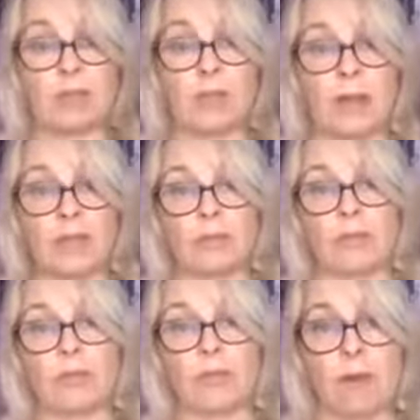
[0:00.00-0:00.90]
your mind will
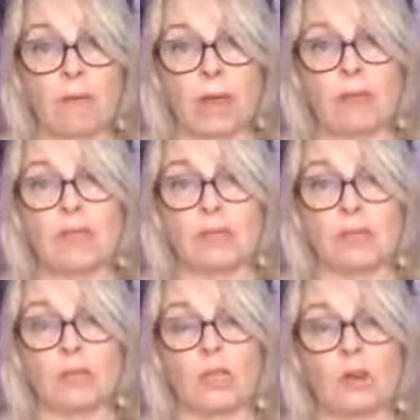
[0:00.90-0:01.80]
throw up, this
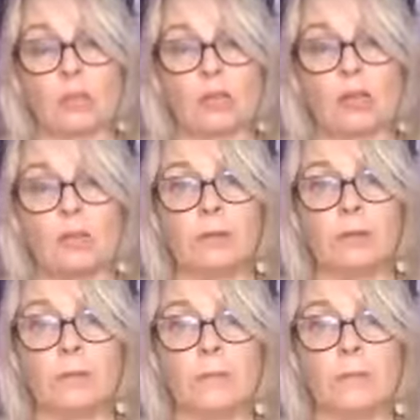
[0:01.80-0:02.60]
is the obstacle,